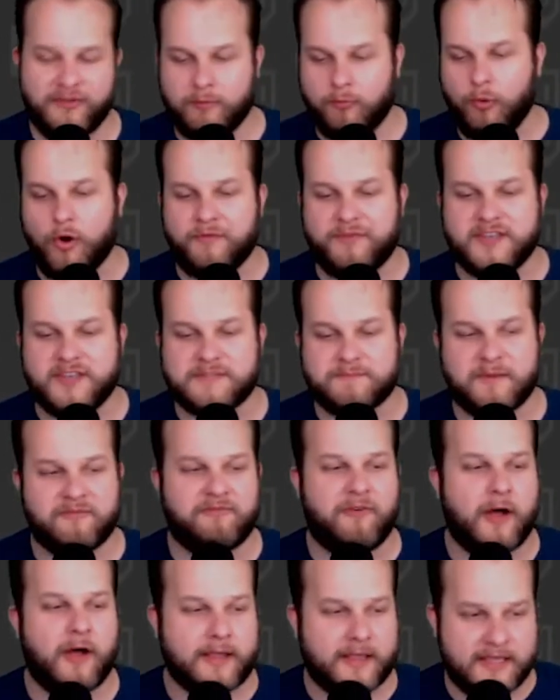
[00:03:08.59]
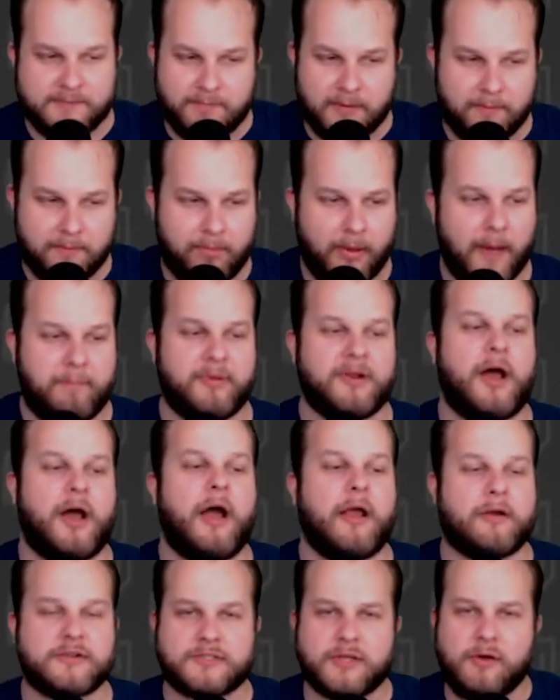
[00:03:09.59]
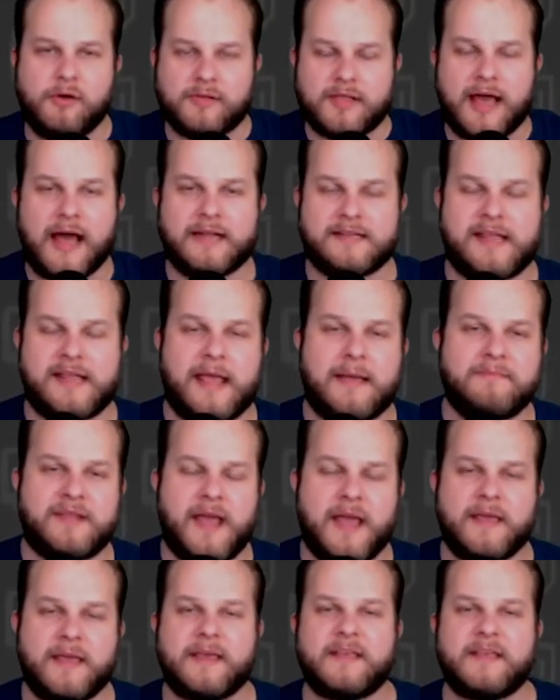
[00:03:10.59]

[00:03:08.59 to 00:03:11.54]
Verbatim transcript: And Wolf, he's been pumping irons all goddamn day.